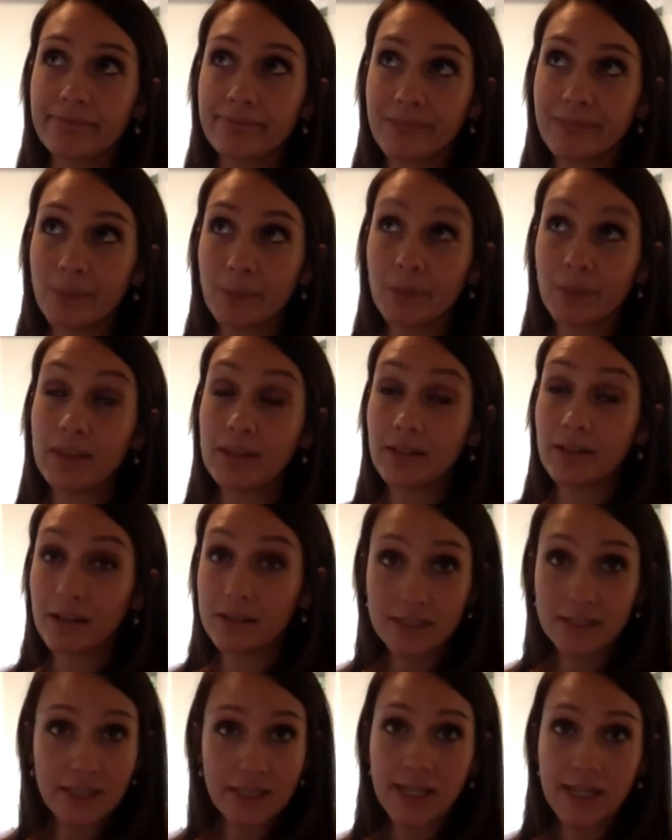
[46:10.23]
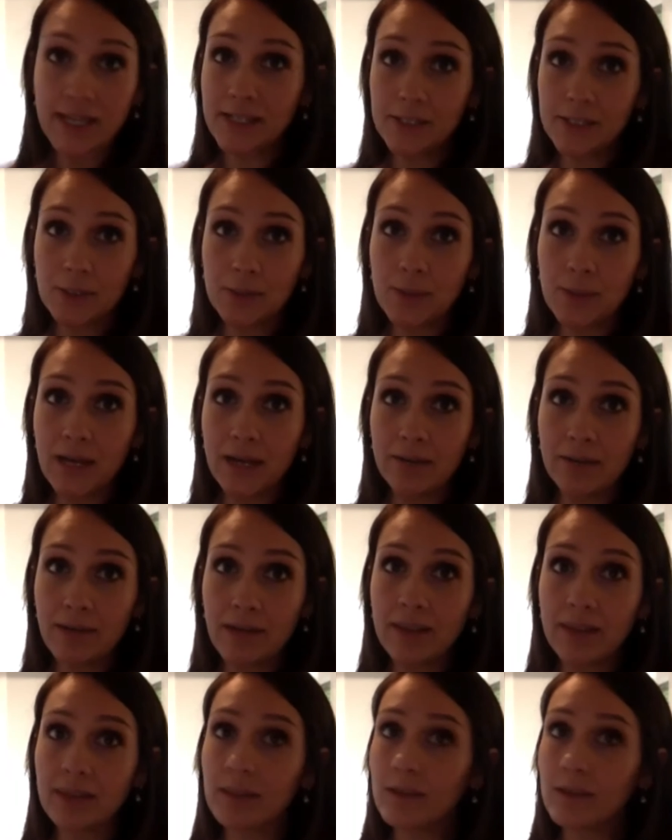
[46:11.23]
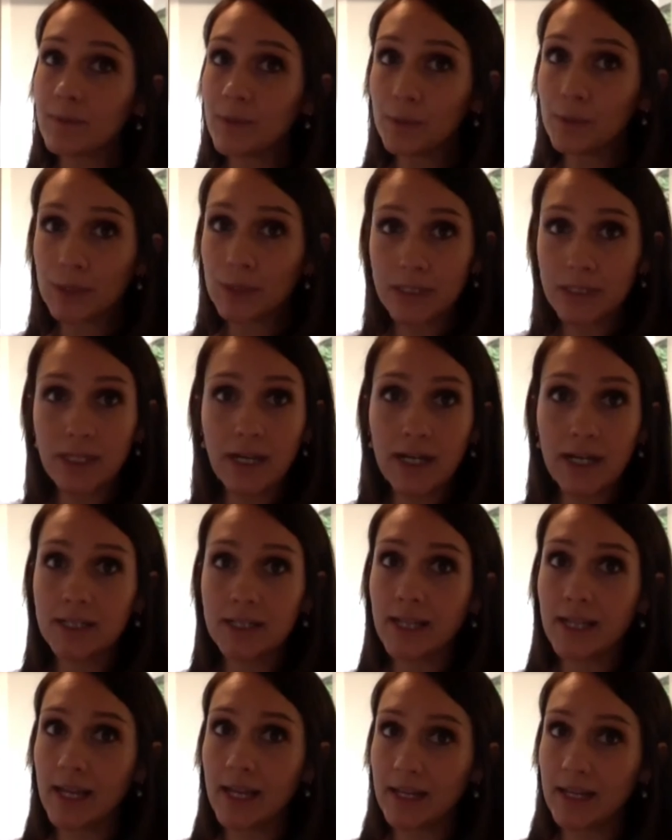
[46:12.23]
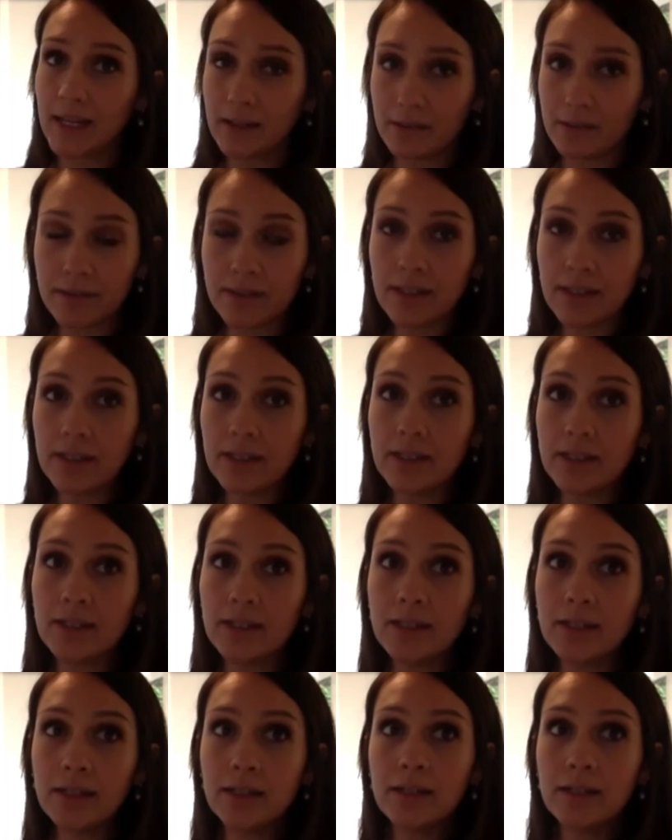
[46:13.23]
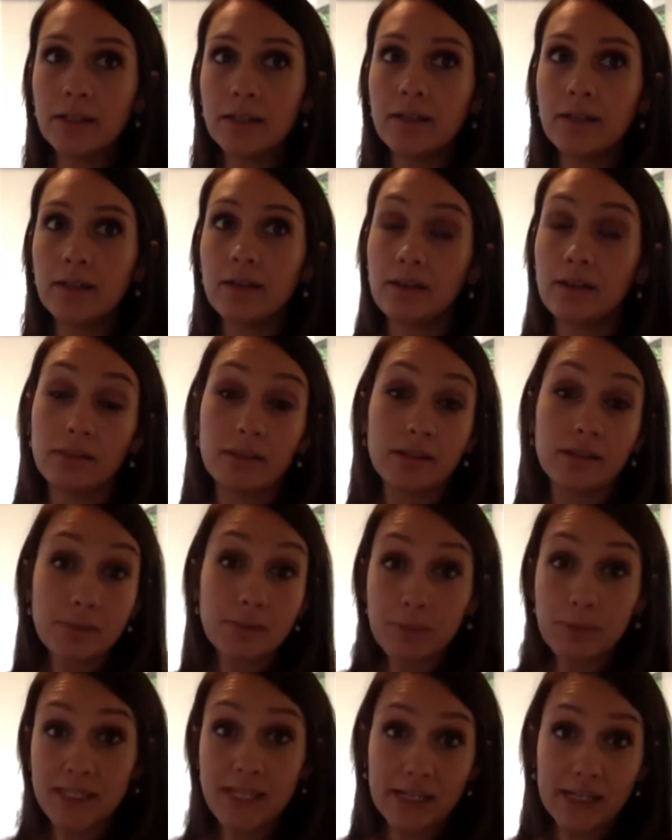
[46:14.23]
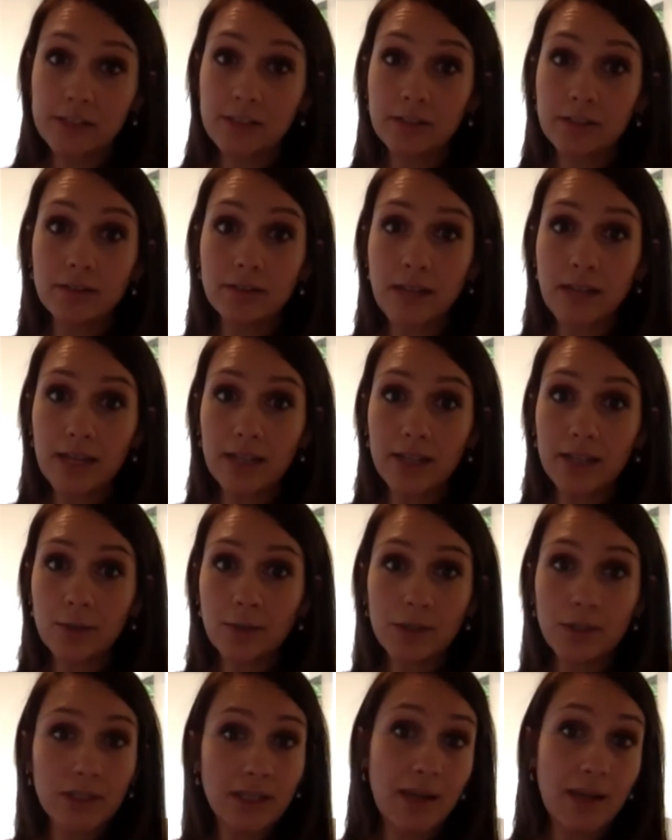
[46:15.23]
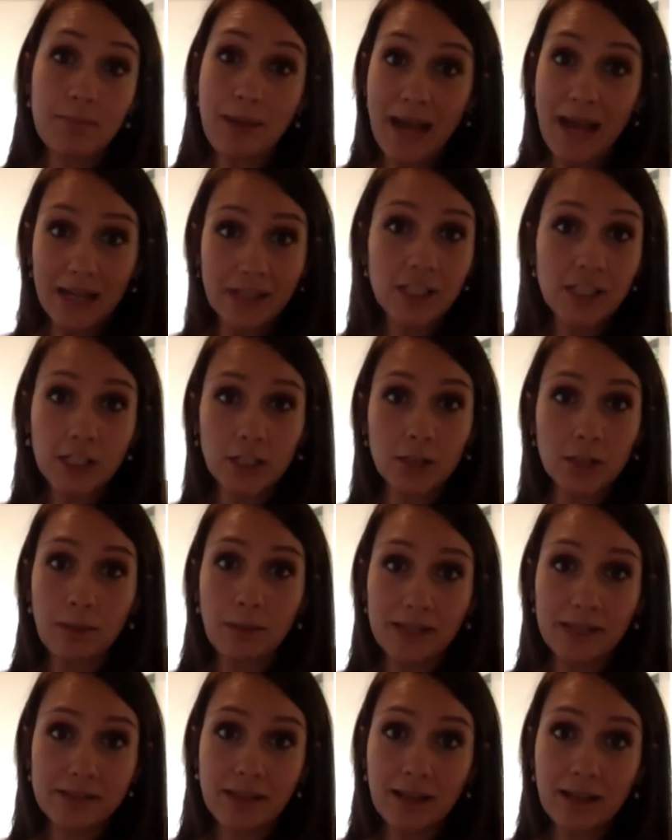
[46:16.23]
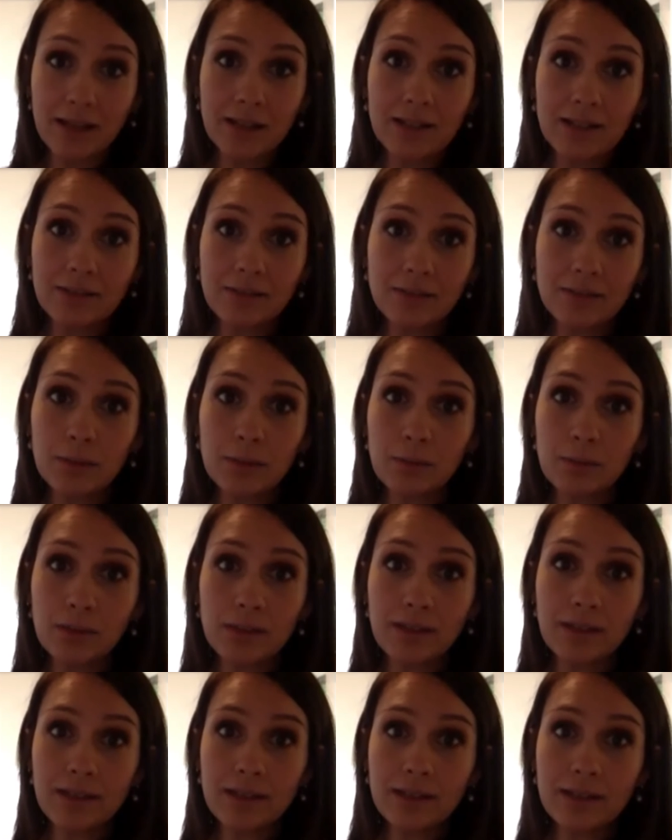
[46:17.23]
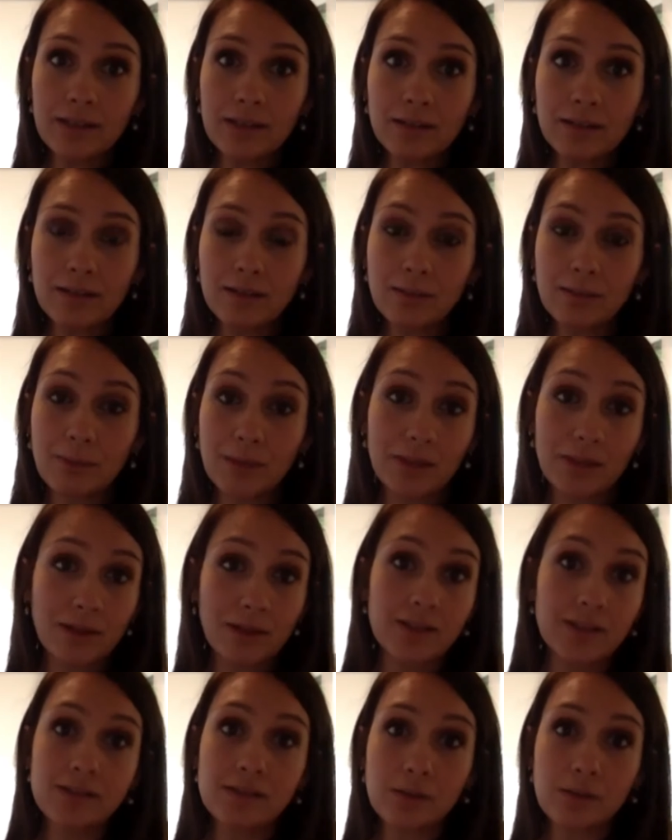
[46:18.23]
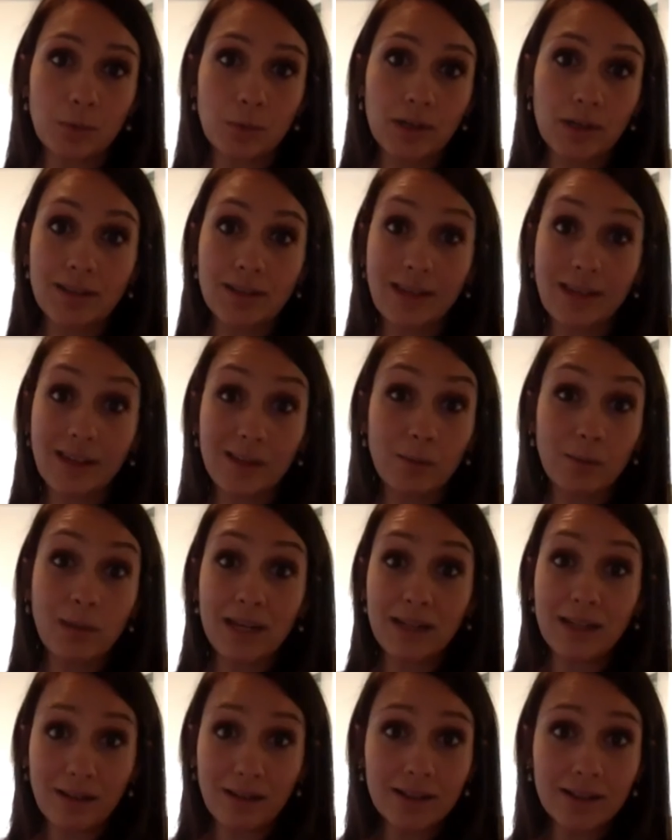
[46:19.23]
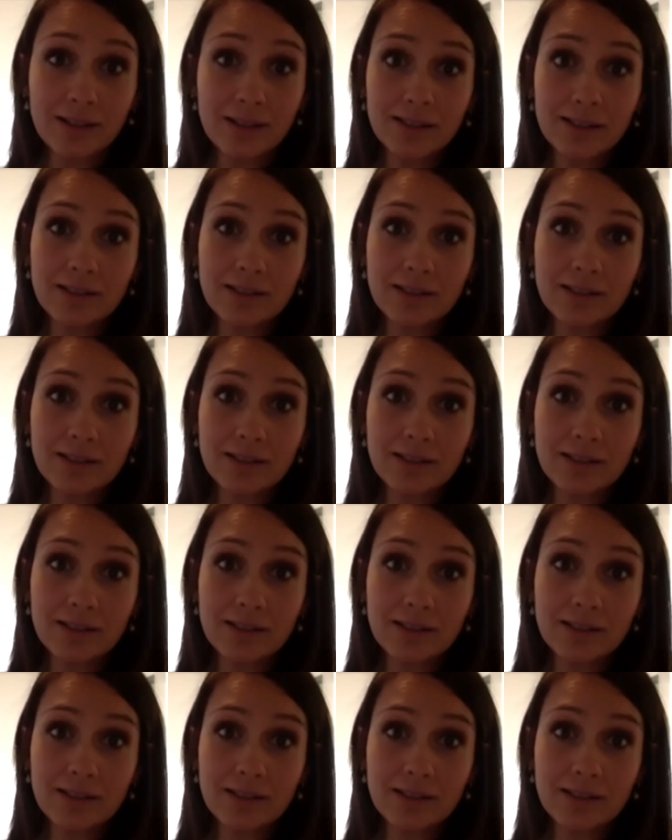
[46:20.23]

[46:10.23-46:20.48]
with the knowledge that I do have, I think if you were young and healthy, there's potential that you could get back to your baseline for breathing, but there is the worry that you might not.